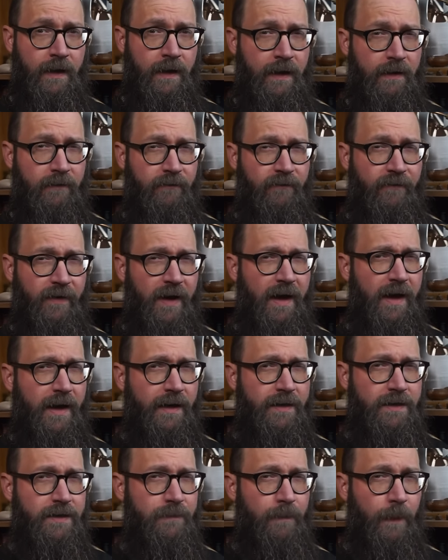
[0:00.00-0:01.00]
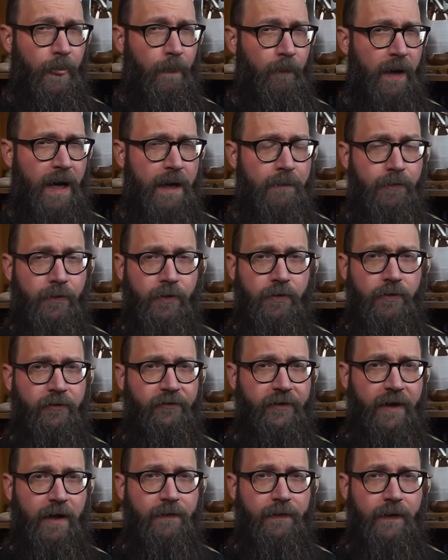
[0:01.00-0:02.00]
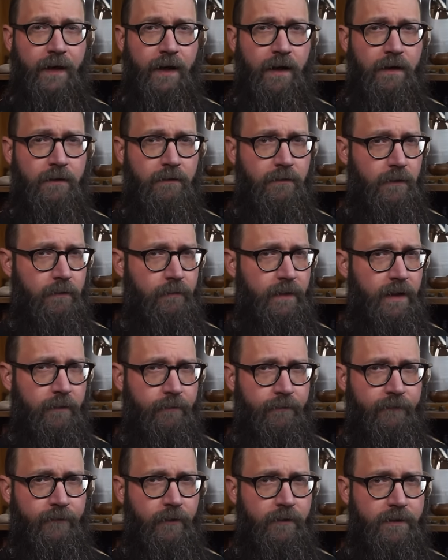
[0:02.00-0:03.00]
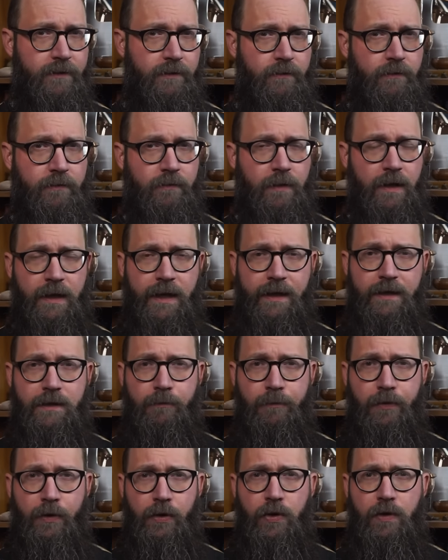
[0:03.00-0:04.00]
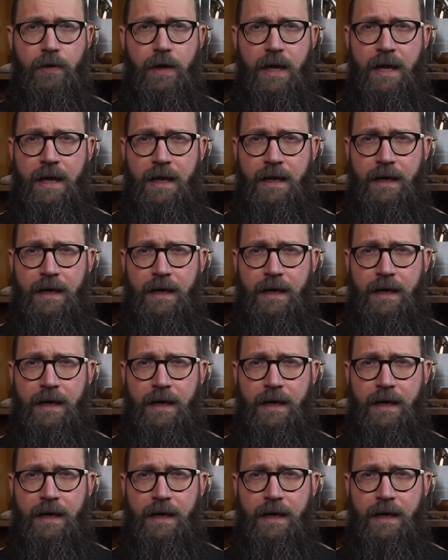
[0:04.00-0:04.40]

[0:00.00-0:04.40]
In fact, my brewers out there, all my folks who like to brew,